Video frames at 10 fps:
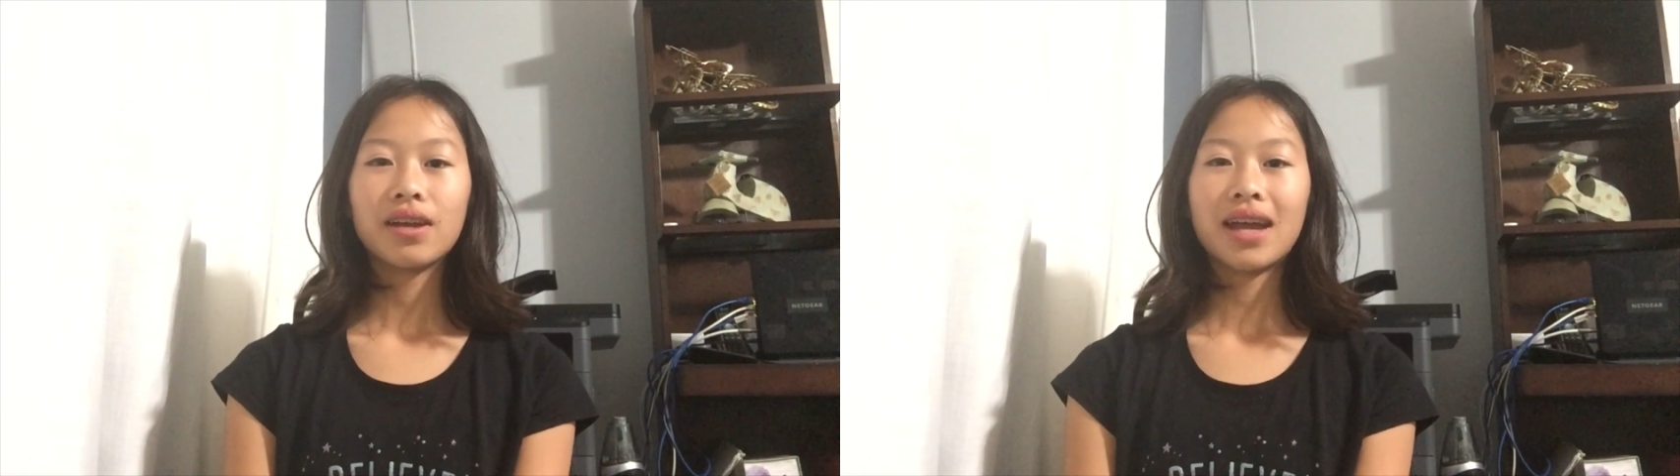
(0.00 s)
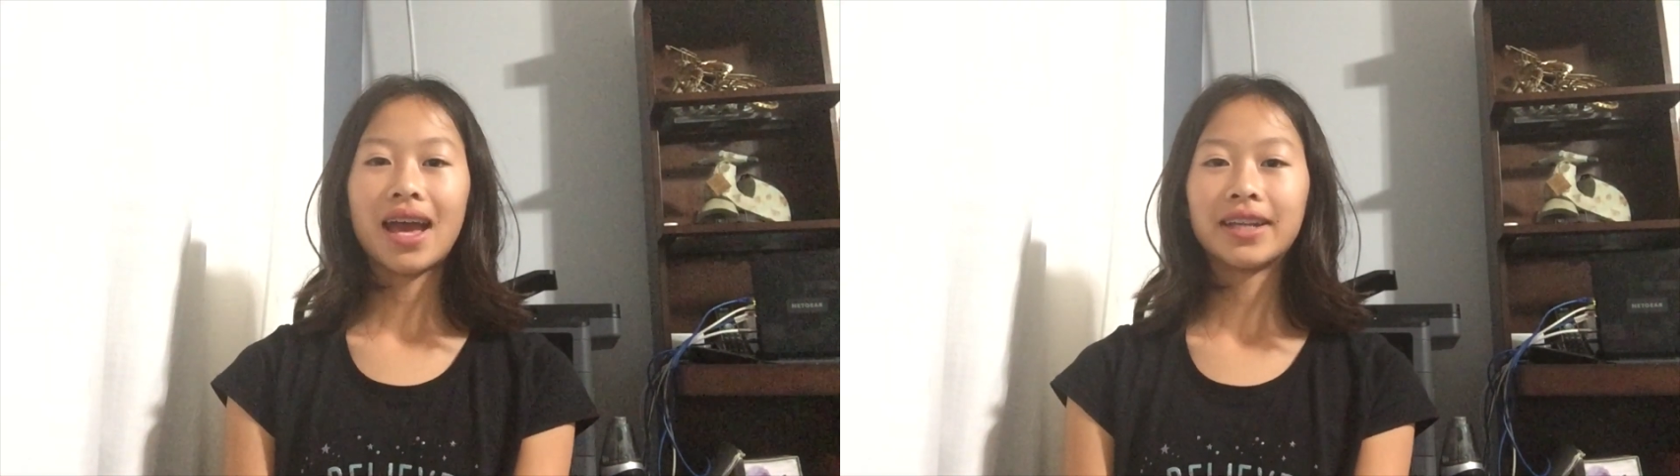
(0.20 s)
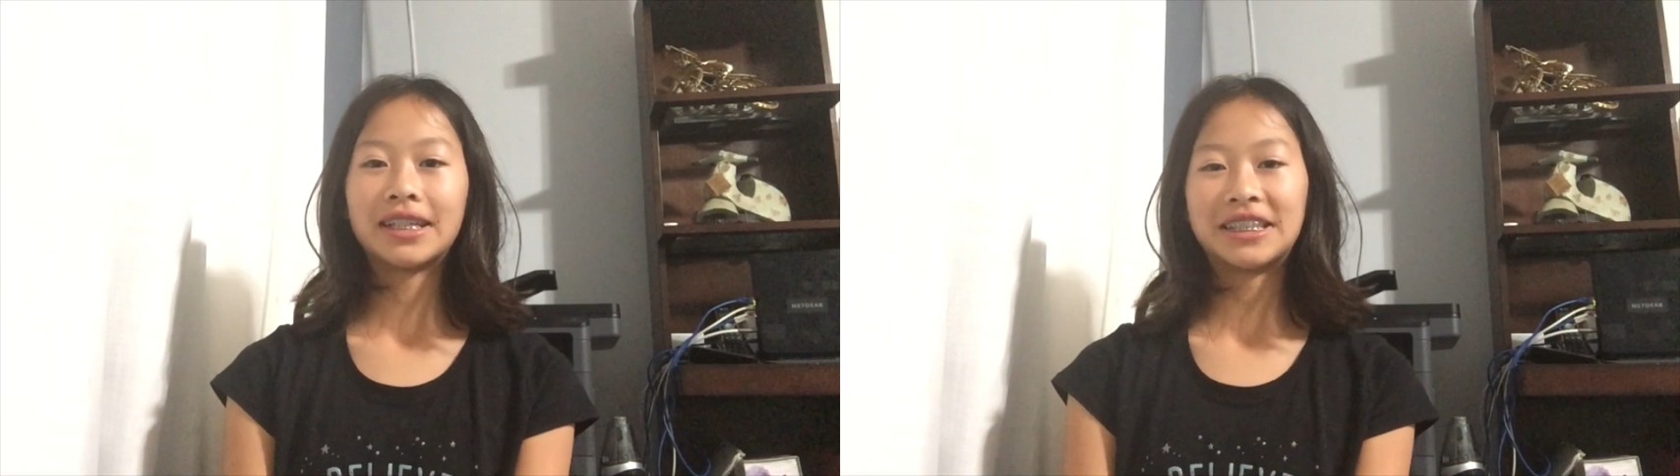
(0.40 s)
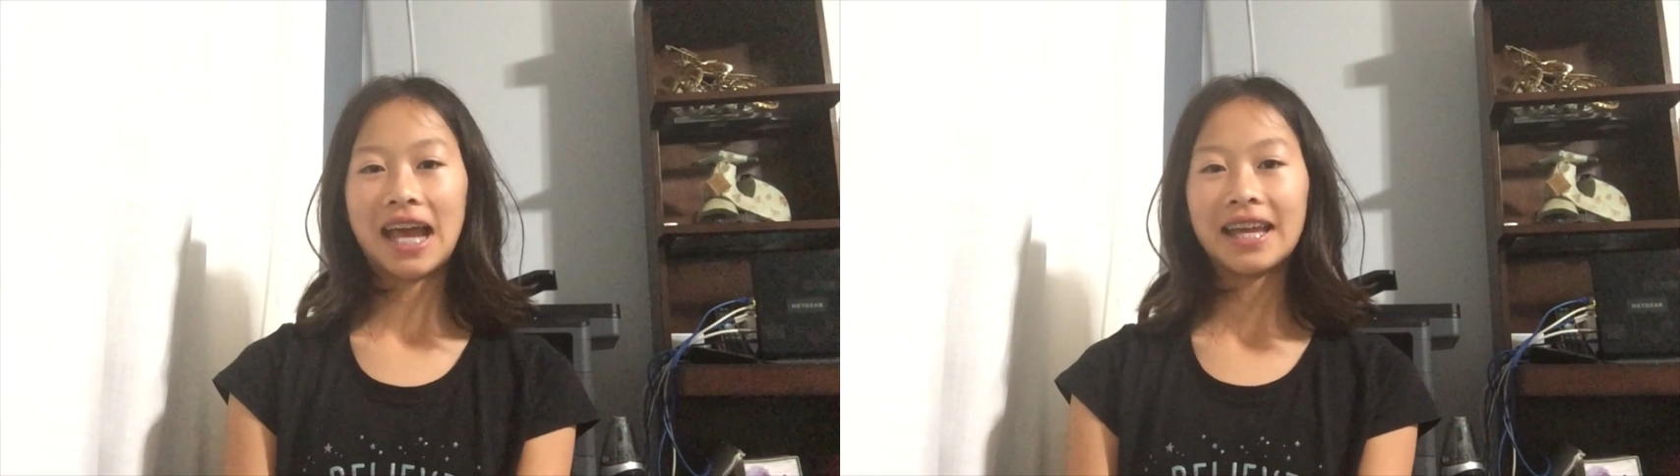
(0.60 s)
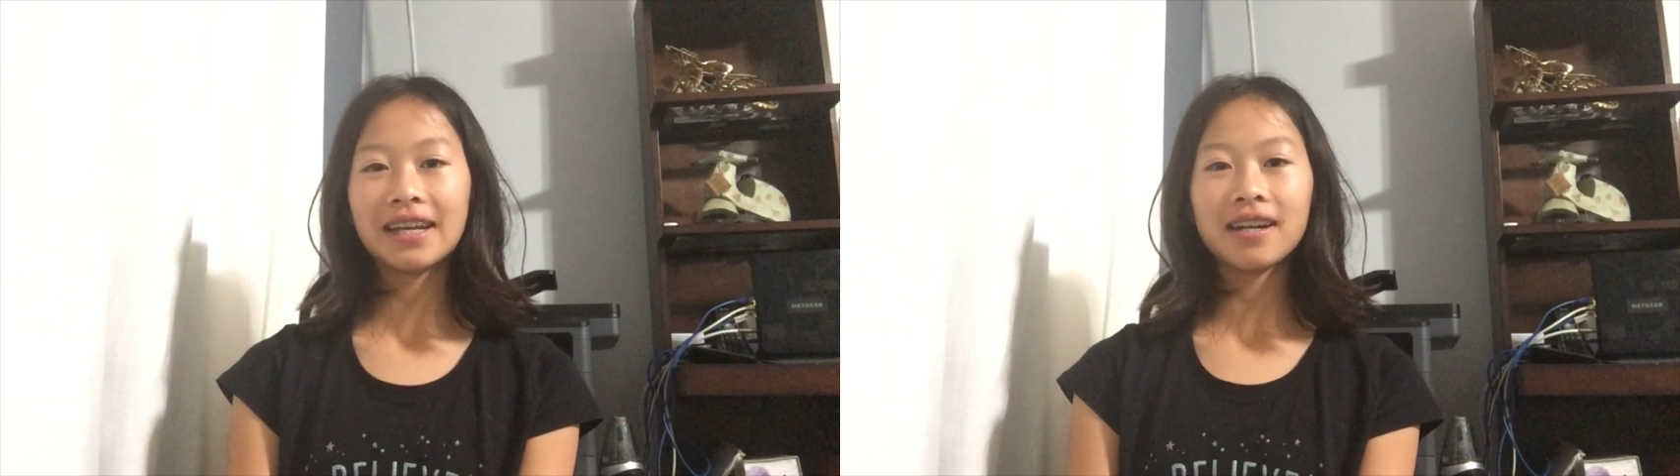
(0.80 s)
had a
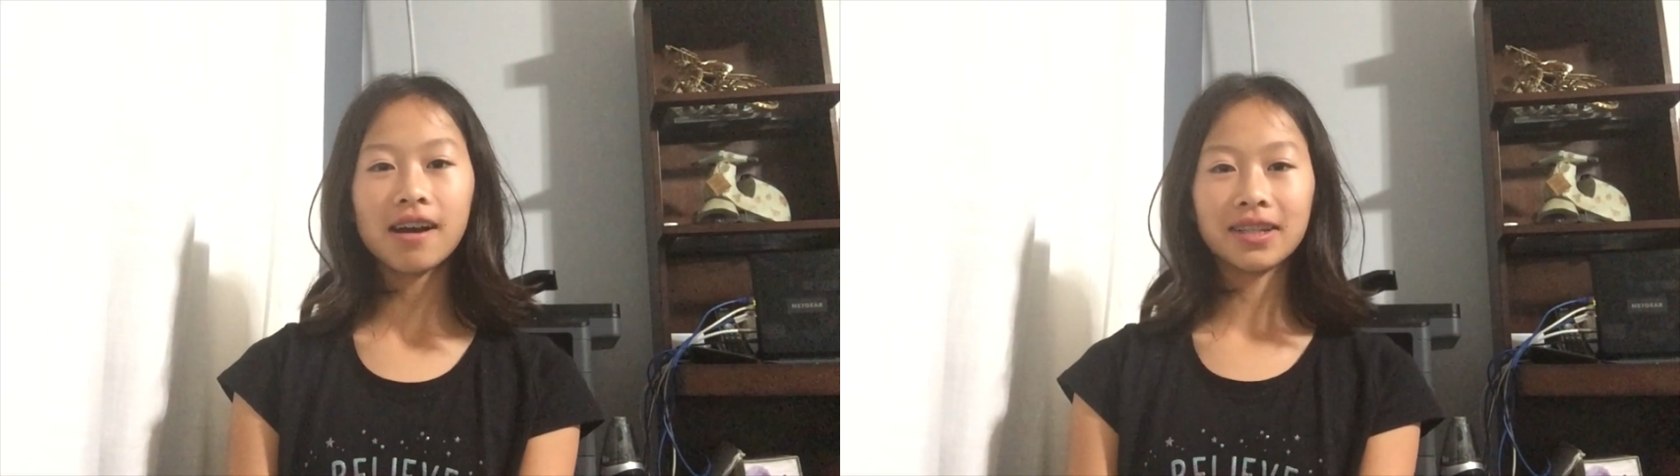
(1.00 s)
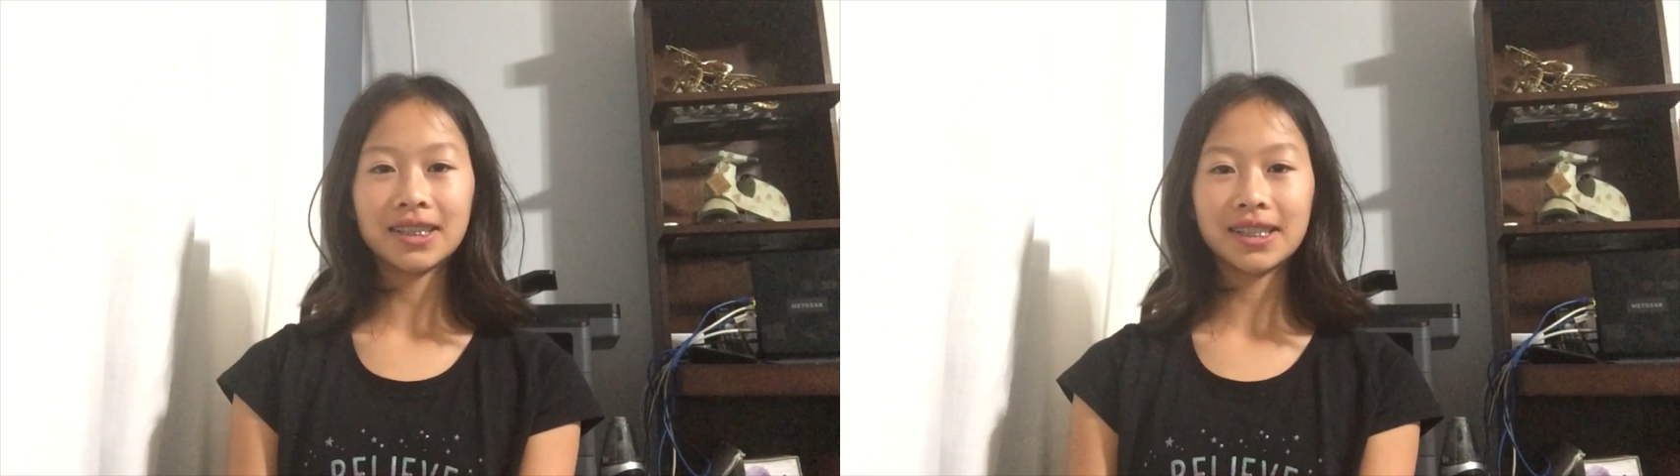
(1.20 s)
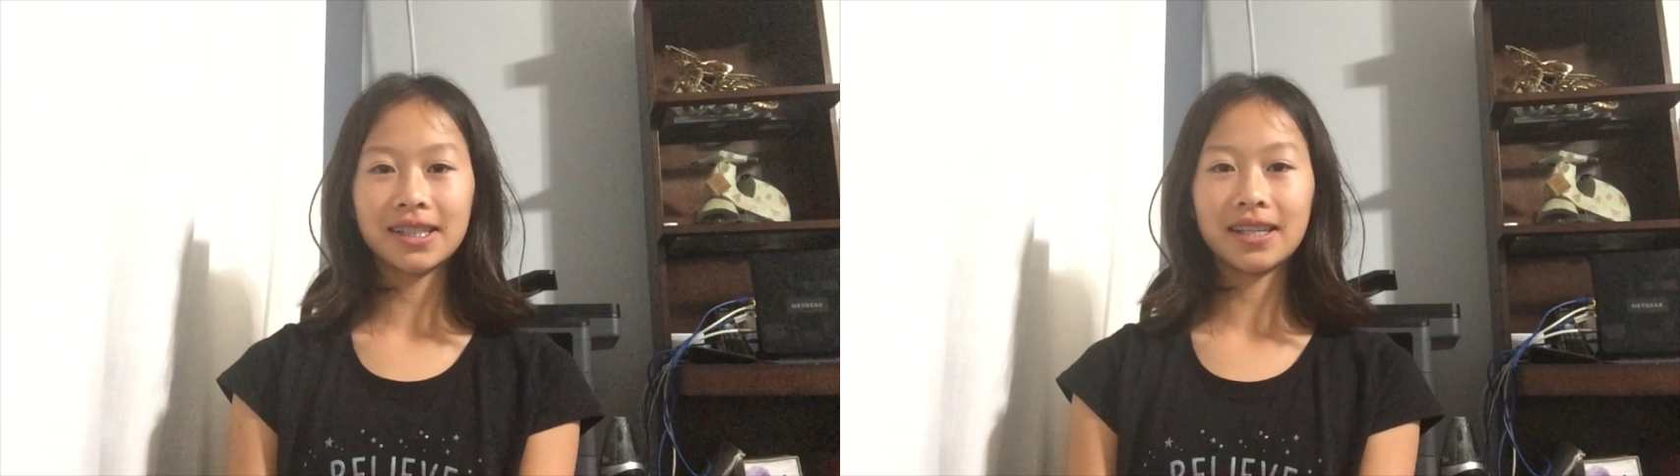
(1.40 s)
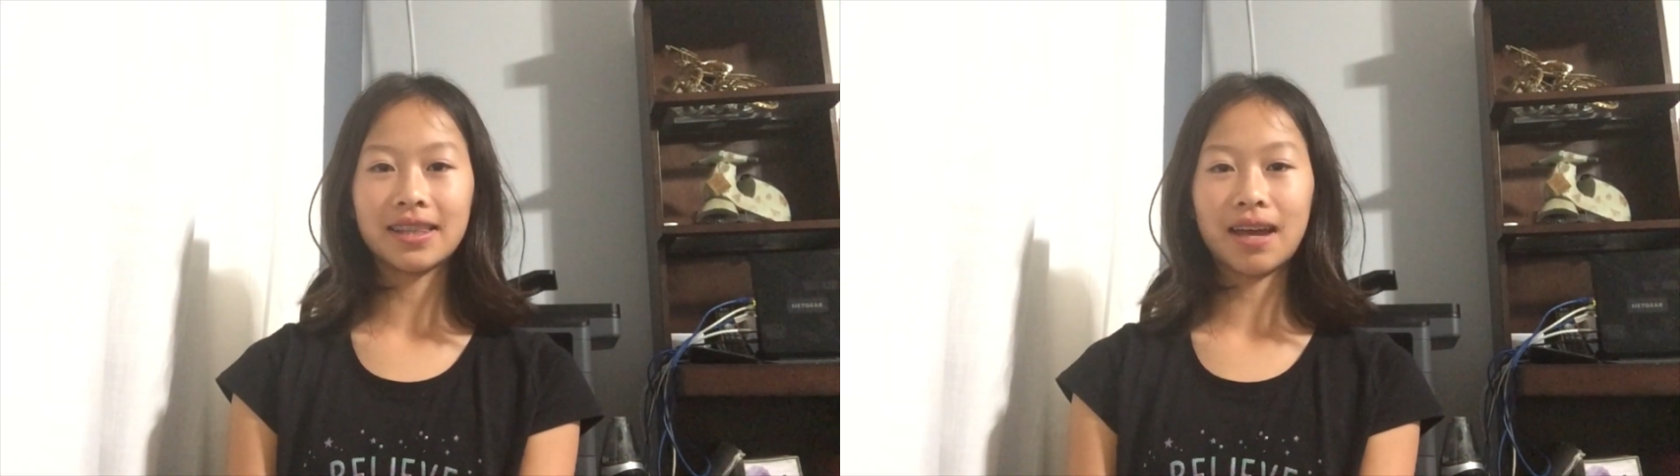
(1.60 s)
giant continent